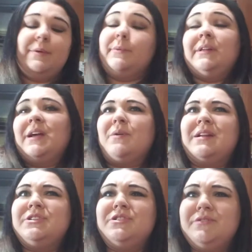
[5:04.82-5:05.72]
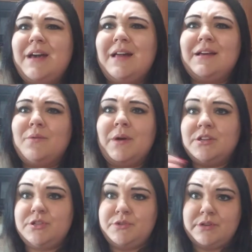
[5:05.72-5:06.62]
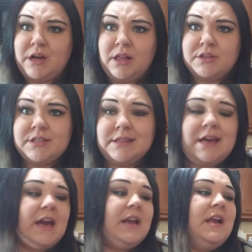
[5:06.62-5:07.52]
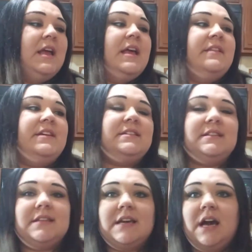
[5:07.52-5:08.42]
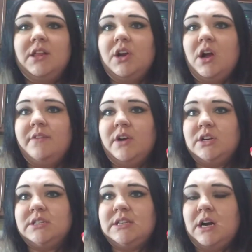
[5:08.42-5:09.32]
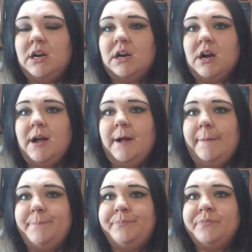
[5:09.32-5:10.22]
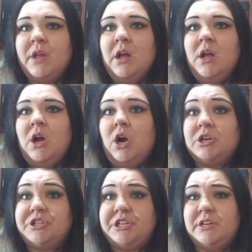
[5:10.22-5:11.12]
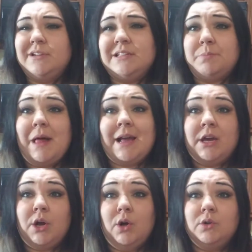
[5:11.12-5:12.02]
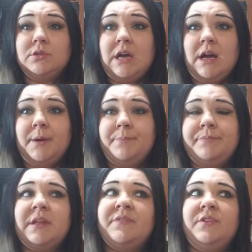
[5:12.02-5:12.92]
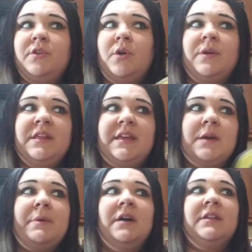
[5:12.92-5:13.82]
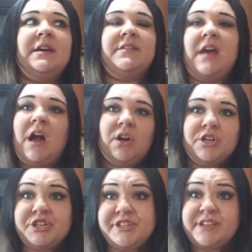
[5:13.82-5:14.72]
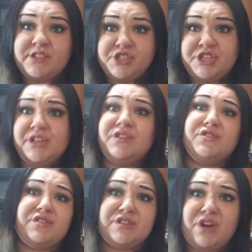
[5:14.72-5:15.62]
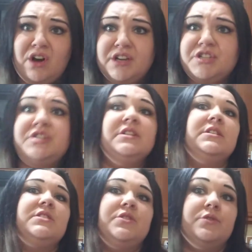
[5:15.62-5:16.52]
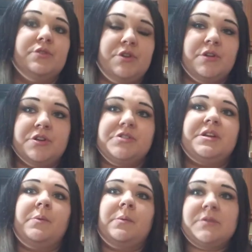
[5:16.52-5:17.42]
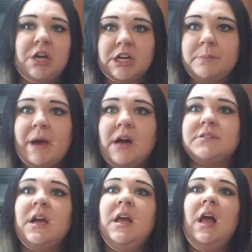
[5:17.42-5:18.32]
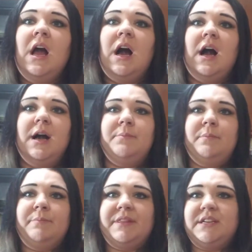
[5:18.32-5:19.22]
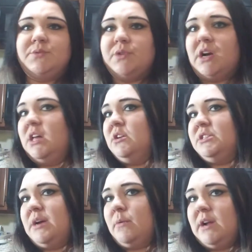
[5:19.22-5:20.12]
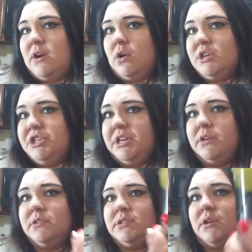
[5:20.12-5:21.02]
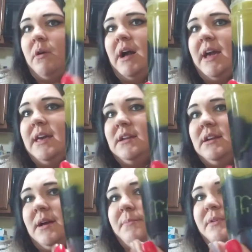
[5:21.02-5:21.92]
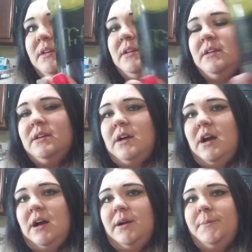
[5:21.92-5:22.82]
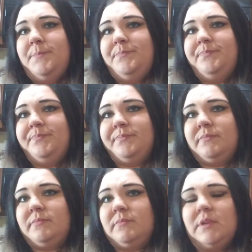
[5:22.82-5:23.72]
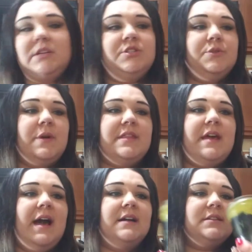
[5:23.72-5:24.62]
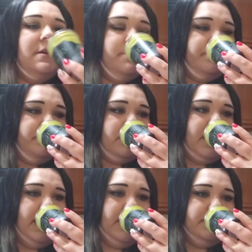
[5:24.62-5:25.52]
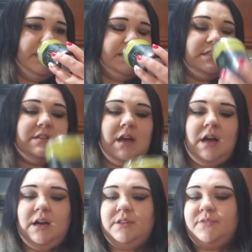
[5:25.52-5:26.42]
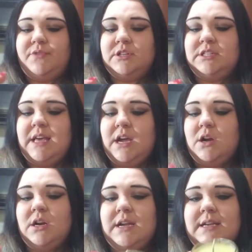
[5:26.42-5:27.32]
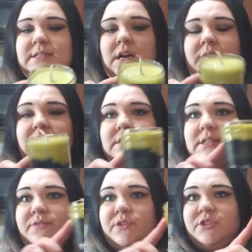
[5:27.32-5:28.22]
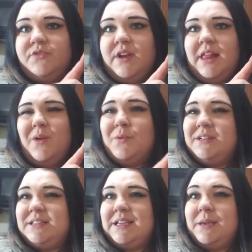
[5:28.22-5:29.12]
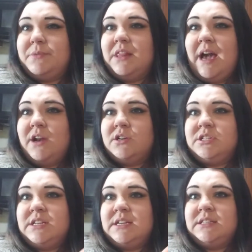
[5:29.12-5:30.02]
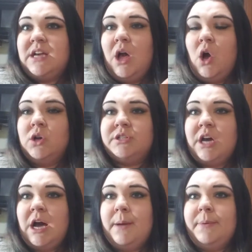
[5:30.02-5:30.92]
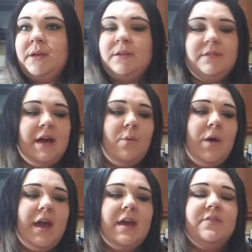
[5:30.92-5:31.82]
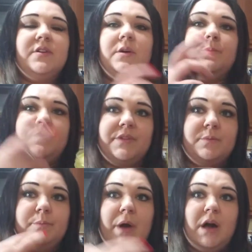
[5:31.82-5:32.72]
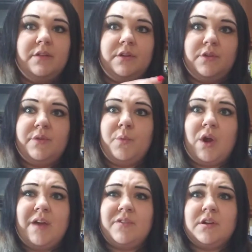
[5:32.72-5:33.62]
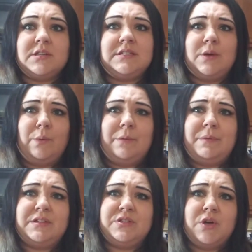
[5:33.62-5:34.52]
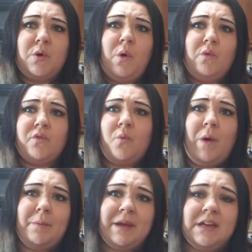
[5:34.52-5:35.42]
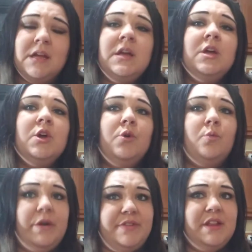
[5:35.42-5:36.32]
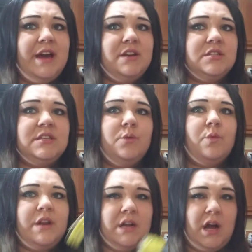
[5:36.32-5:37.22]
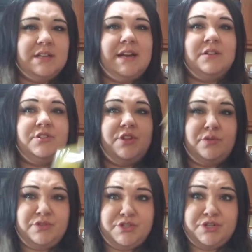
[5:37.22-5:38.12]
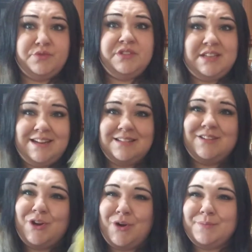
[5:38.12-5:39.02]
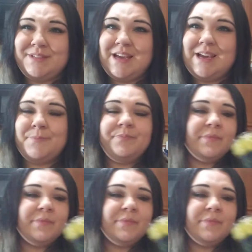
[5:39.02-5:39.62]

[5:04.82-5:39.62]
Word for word: people are like, why did you do that? Like, why did you do the colors like that? This is the color of our our um our shield is black and gold. Um, if you know anything about like the Irish shields or the Scottish shields, you'll you'll understand what I'm talking about. Um, but these were the colors that were in our shield, so I ended up um, doing that. Um, it's uh, the first layer is obviously French vanilla. I wanted to keep the latter scent on top. That way, the the you know the more heavier scent wouldn't be so overwhelming with the lighter scent when it got down to those two scents. You know what I'm saying?